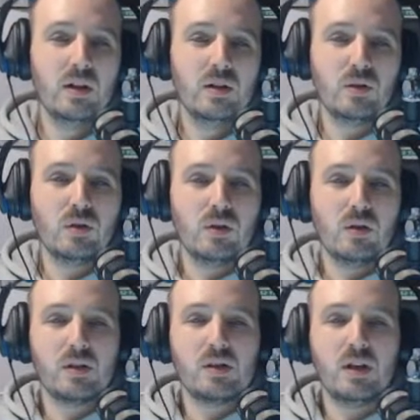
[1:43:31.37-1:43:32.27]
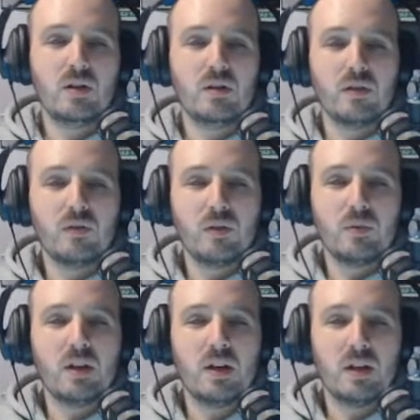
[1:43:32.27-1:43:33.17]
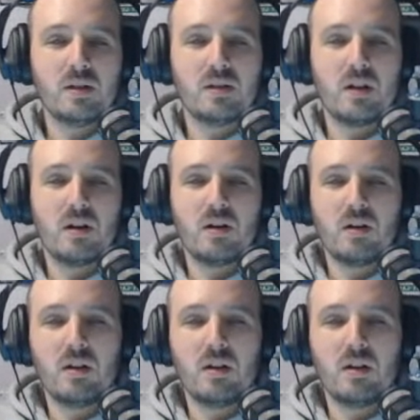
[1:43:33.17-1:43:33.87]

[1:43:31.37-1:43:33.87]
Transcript: Drunken Orc is saying I ordered from the Kickstarter